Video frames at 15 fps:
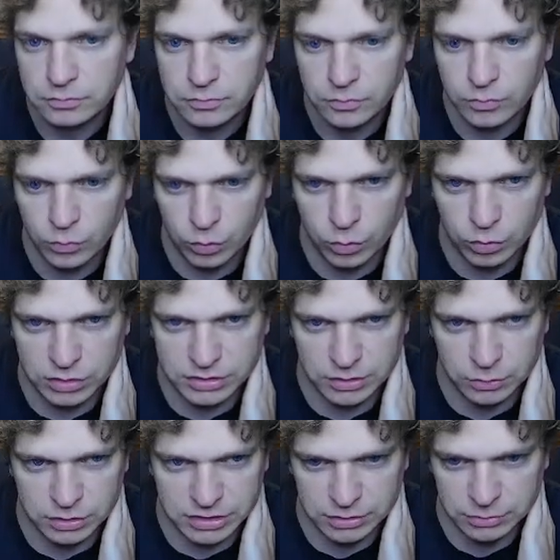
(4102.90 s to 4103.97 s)
We'll
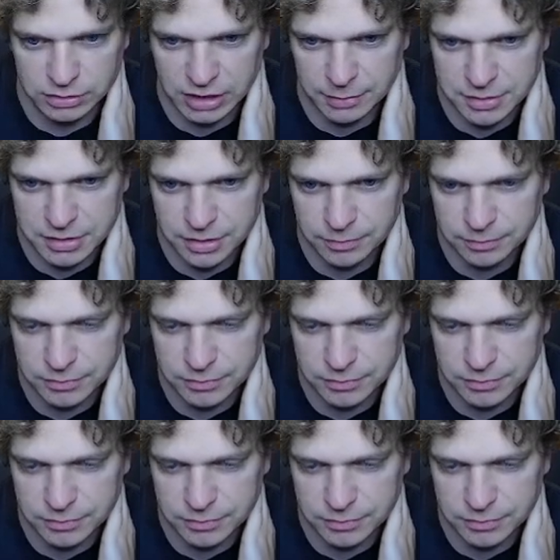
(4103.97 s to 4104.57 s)
see what happens here.